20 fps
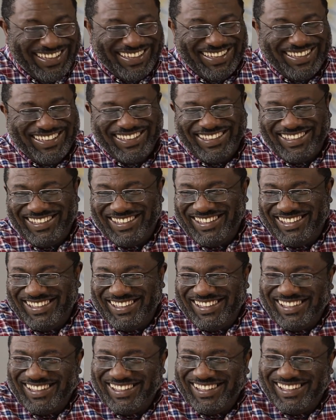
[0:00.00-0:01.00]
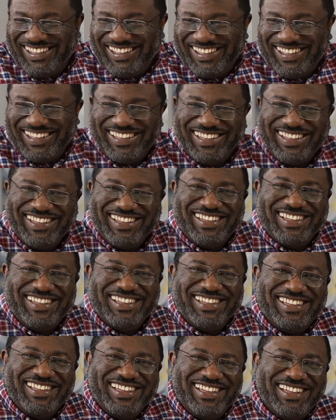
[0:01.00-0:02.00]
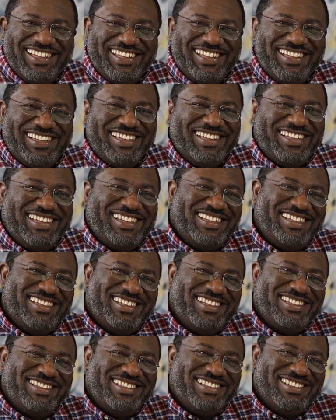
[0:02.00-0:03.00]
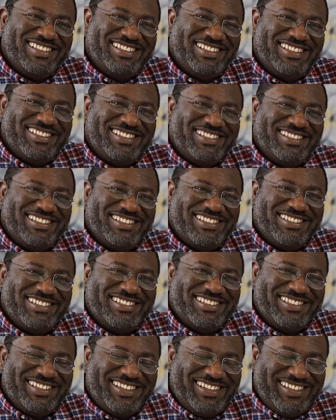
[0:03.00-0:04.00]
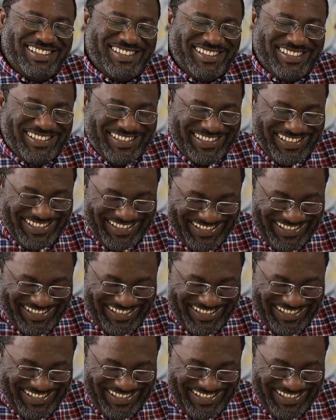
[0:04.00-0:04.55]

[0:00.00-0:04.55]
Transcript: No words are spoken by the person on screen.